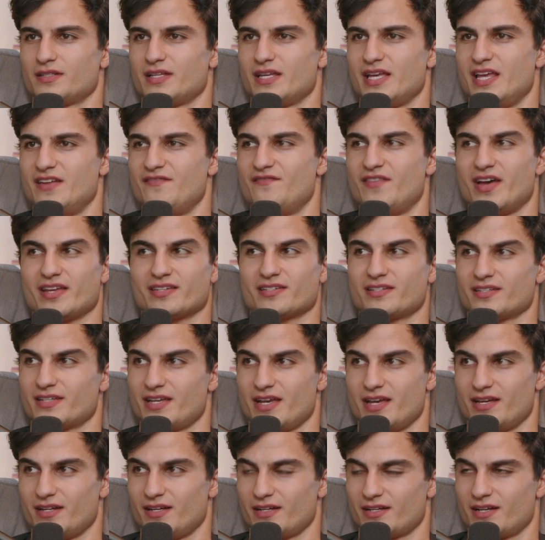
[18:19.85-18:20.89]

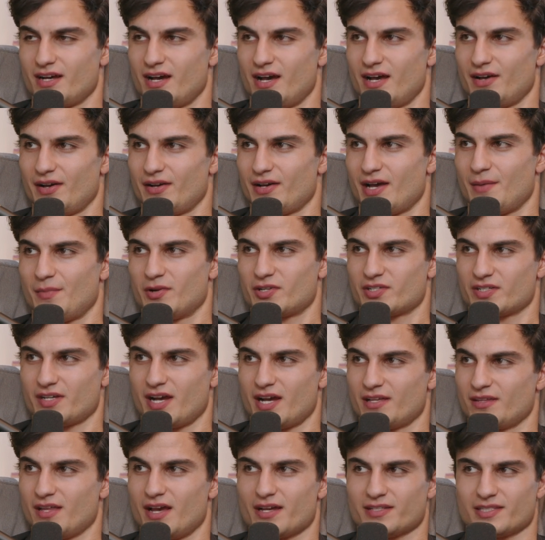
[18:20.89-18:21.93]
investigate a guy, how much a guy
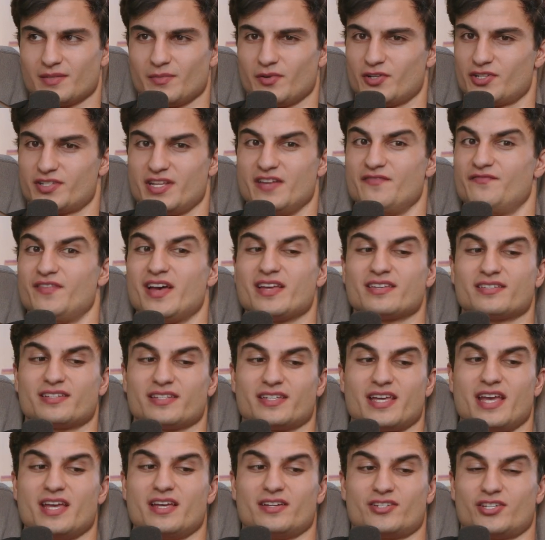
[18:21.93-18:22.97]
likes them, or just
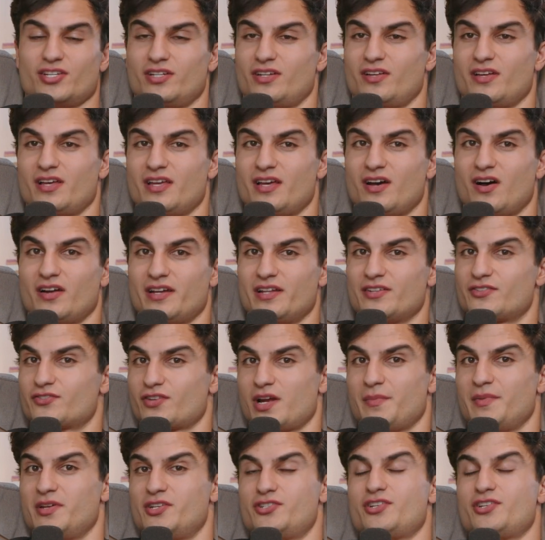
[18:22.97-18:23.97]
investigation on Instagram in